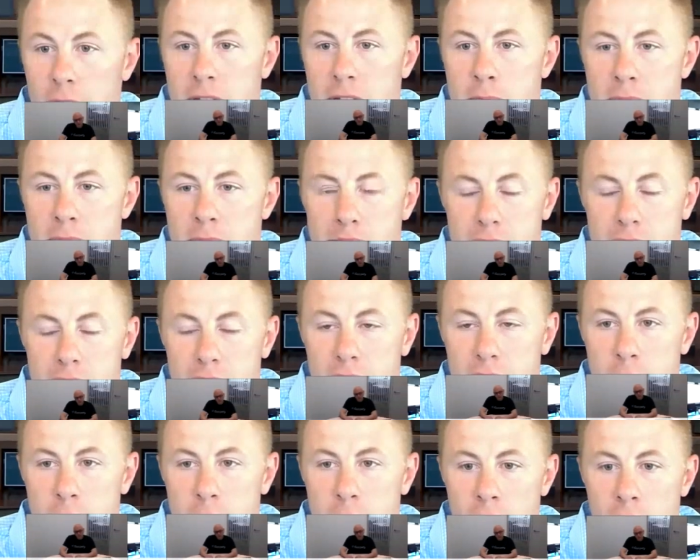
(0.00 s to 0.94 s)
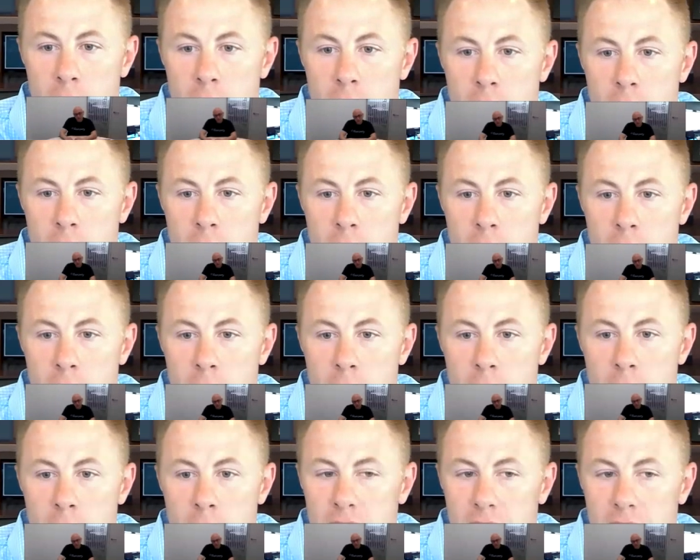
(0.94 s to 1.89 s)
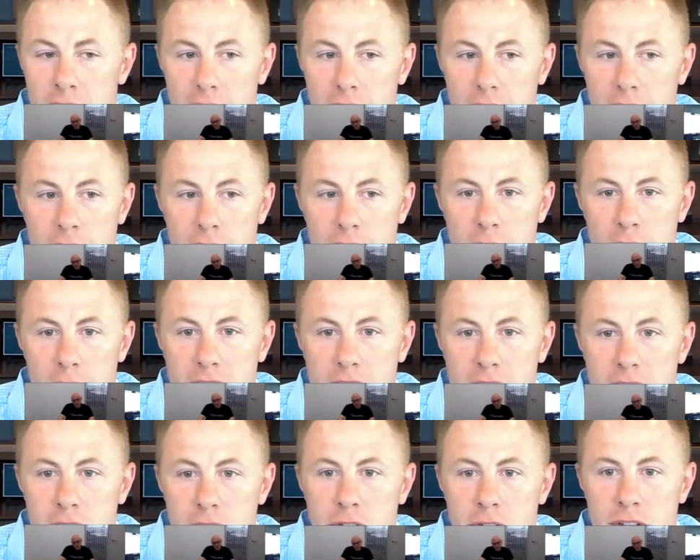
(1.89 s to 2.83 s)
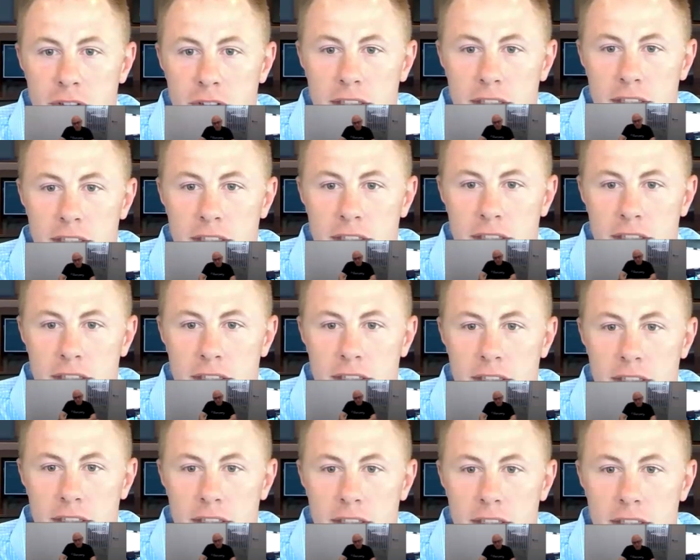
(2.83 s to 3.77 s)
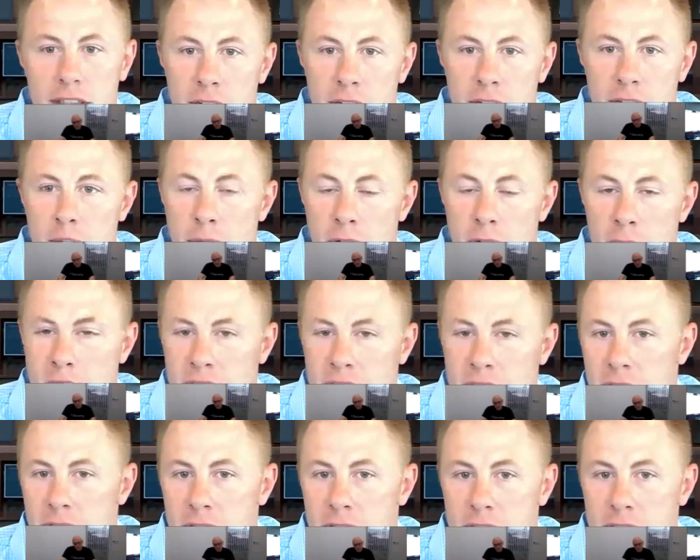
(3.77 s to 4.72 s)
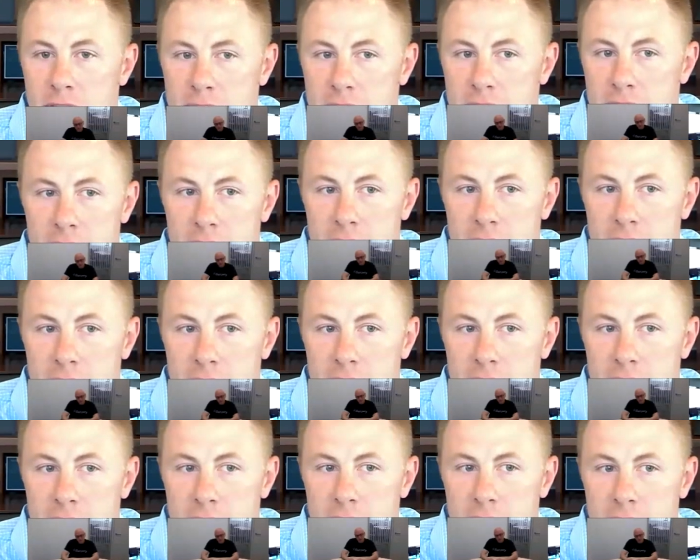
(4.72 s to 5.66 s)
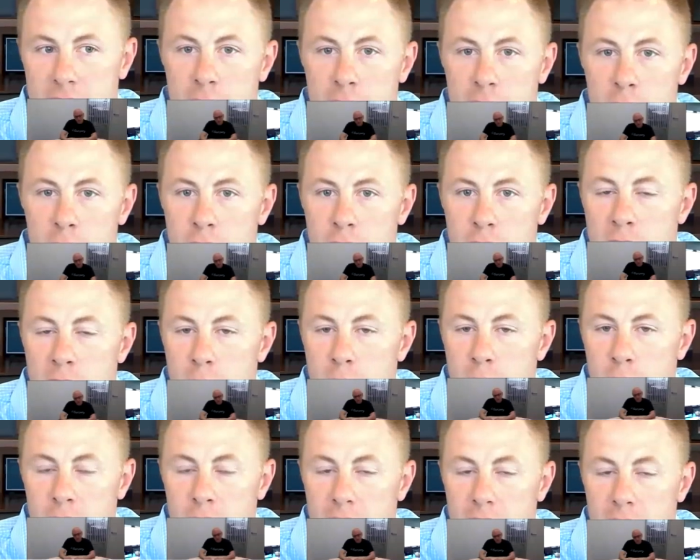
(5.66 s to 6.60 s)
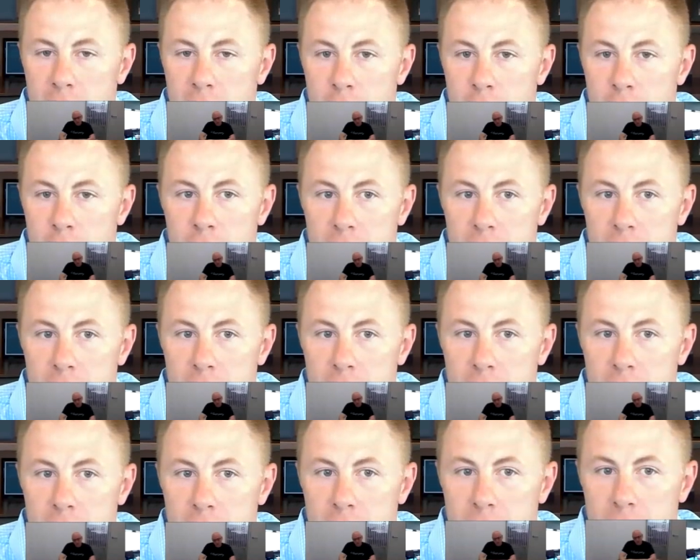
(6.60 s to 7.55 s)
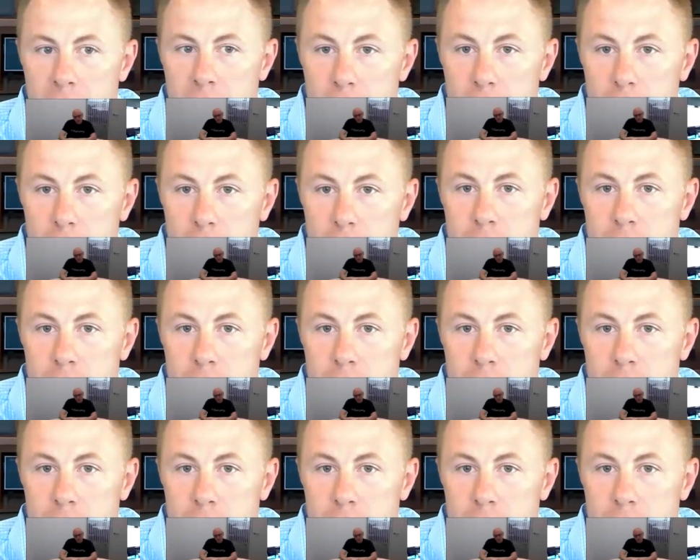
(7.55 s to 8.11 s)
being based on the promise theory, and I wanted to get your thoughts on how promise theory ties into ACI and what you've been working on over the last couple of years.